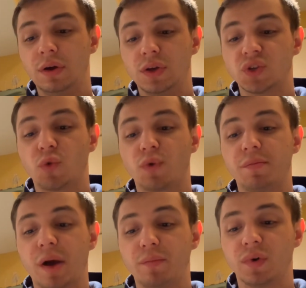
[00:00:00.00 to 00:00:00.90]
So
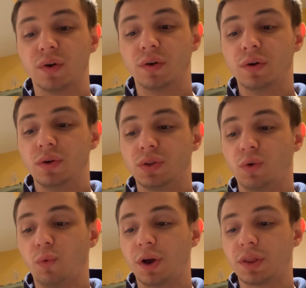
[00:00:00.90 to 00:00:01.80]
remember, to
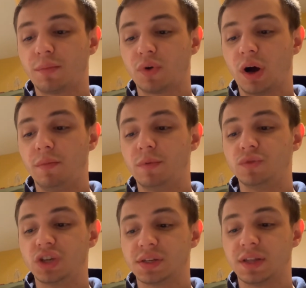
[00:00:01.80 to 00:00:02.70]
work the problem
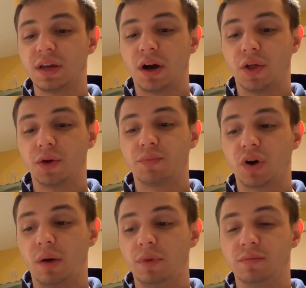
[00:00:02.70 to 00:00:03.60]
just like other
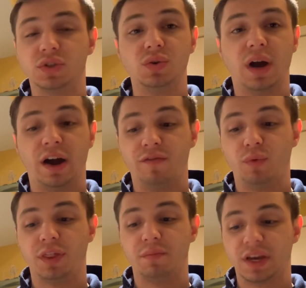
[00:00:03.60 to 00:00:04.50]
problems you have
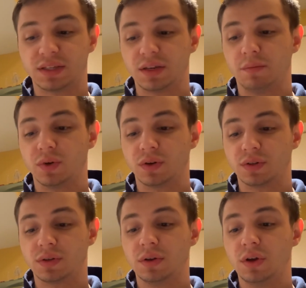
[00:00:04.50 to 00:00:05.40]
with mixed numbers,